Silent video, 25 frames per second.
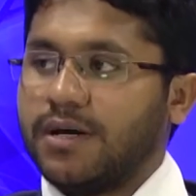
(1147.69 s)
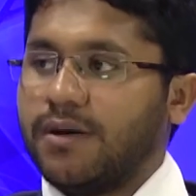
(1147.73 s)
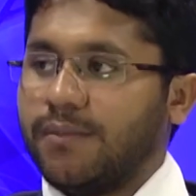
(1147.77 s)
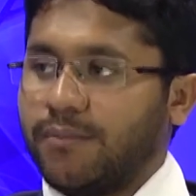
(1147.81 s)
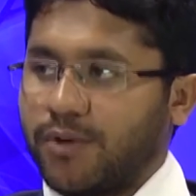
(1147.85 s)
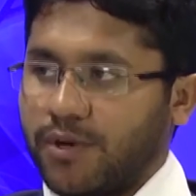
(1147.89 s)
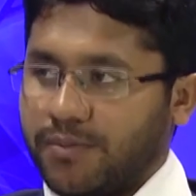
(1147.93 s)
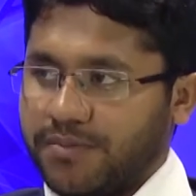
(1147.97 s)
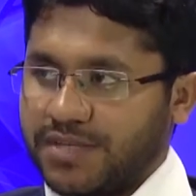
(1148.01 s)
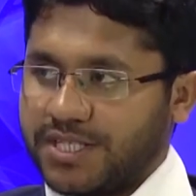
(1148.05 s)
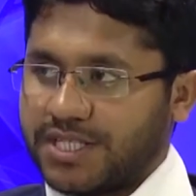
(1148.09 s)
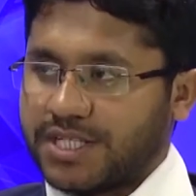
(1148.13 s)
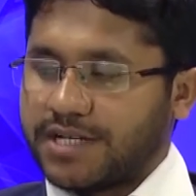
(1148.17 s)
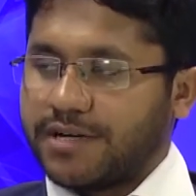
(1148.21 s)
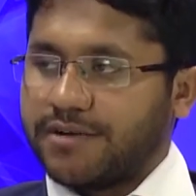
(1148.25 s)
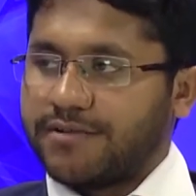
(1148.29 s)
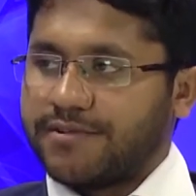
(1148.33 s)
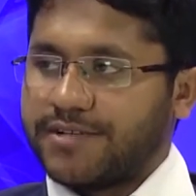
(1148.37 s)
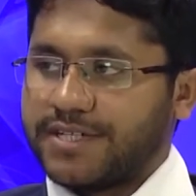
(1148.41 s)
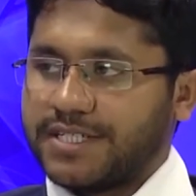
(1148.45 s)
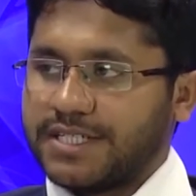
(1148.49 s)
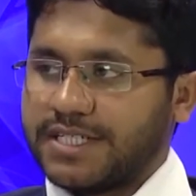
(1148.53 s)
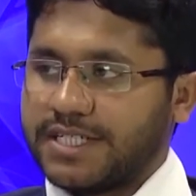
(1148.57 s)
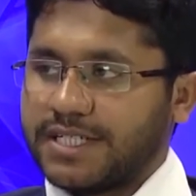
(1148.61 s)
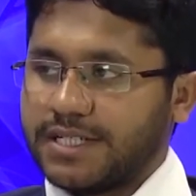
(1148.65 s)
from
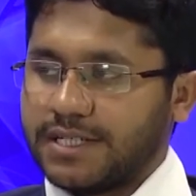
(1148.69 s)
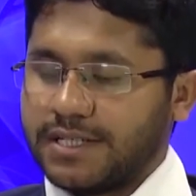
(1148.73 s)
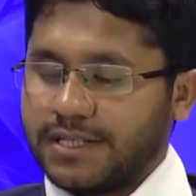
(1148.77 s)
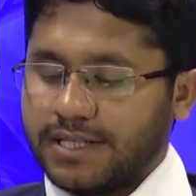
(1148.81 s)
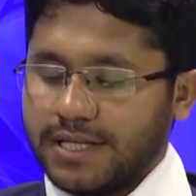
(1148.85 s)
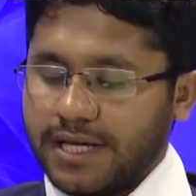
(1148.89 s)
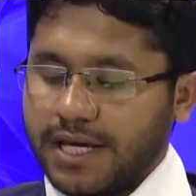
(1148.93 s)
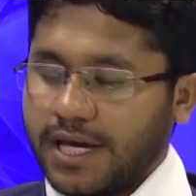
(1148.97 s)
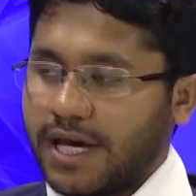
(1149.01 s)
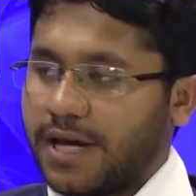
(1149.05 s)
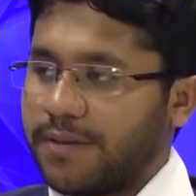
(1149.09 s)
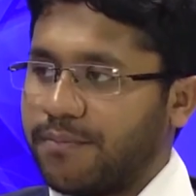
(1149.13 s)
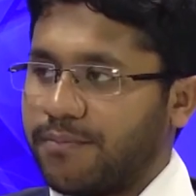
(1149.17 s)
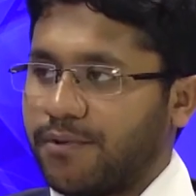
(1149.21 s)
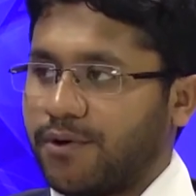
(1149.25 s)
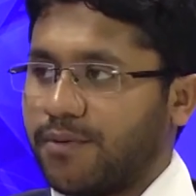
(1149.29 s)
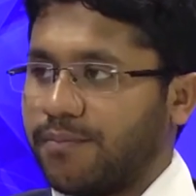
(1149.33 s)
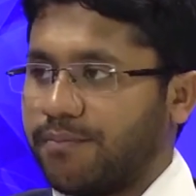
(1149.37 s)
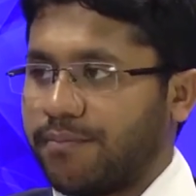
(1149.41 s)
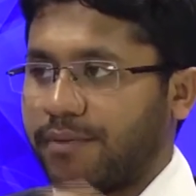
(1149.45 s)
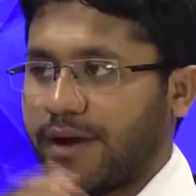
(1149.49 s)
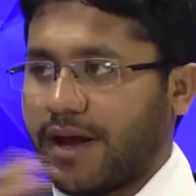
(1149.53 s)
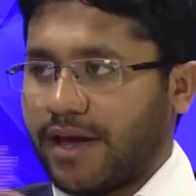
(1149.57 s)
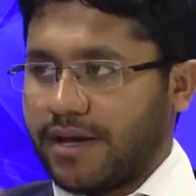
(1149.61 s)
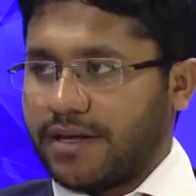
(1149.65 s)
strategically and
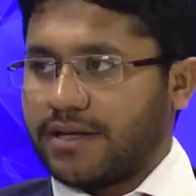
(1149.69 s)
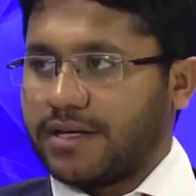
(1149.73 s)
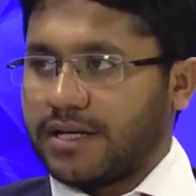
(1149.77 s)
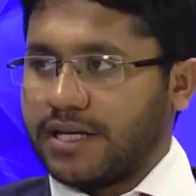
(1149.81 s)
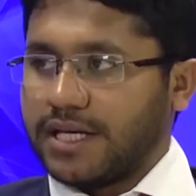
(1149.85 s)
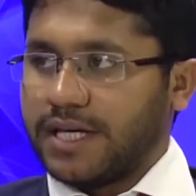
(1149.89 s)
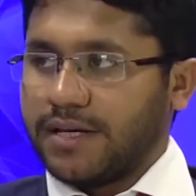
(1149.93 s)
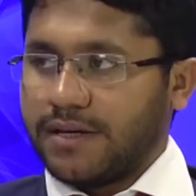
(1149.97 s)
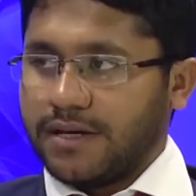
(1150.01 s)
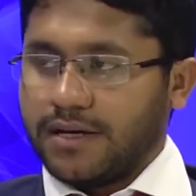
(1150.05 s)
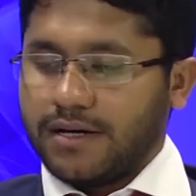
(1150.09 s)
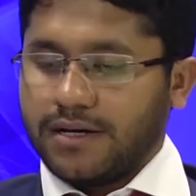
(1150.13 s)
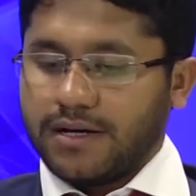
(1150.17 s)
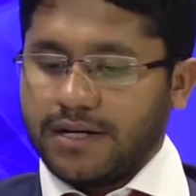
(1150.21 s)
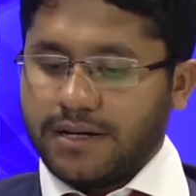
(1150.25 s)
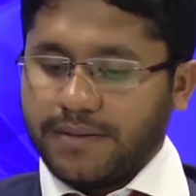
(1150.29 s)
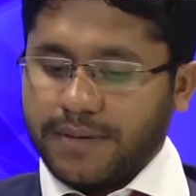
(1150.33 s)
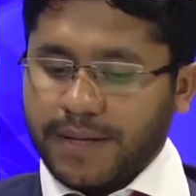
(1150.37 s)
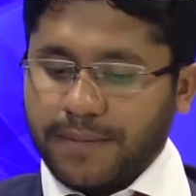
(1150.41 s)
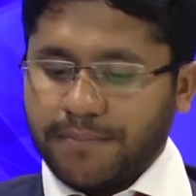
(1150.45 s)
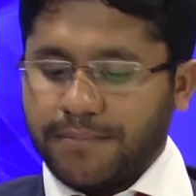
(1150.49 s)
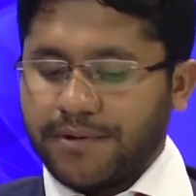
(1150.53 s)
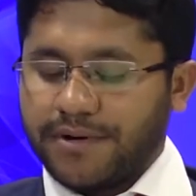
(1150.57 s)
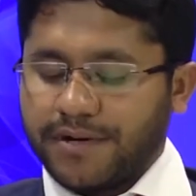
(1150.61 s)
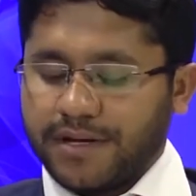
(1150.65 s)
from
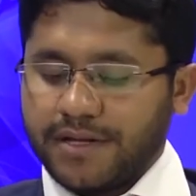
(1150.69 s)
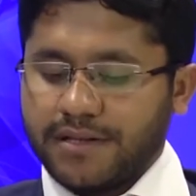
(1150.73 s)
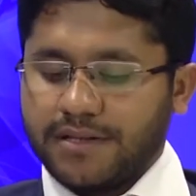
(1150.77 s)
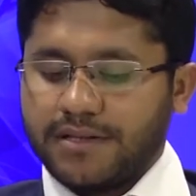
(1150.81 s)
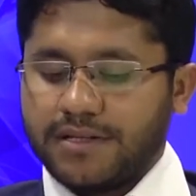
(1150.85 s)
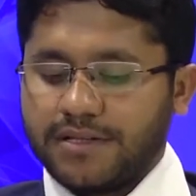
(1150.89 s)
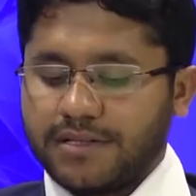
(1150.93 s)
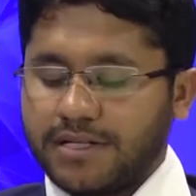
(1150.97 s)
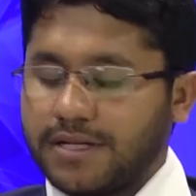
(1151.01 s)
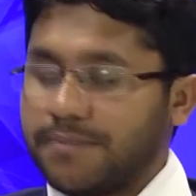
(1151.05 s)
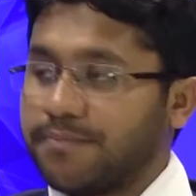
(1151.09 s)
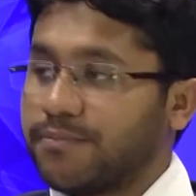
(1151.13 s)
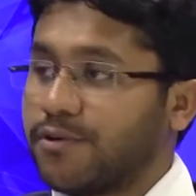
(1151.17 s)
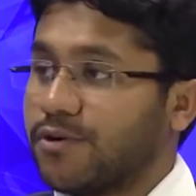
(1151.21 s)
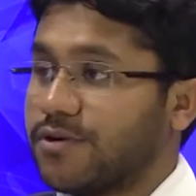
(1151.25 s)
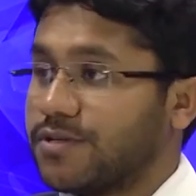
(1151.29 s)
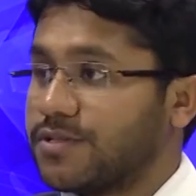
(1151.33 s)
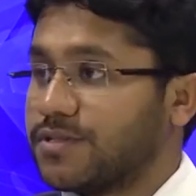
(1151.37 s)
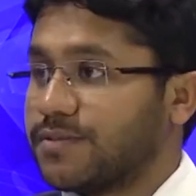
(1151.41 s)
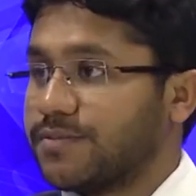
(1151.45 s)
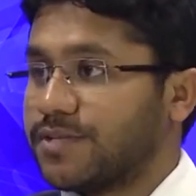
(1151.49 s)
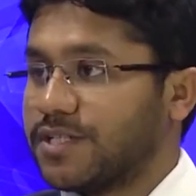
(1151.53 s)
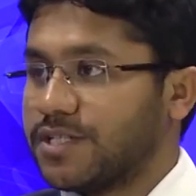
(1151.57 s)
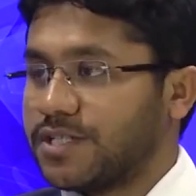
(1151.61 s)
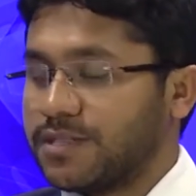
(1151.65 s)
empirically the
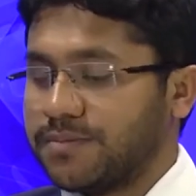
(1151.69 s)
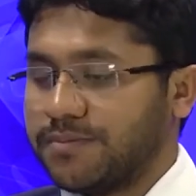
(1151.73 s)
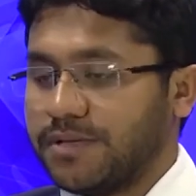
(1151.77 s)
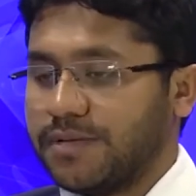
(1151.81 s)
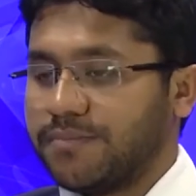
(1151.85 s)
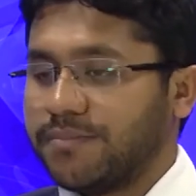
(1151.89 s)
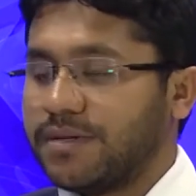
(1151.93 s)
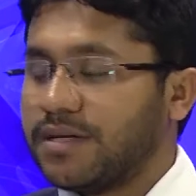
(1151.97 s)
importance of Kashmir.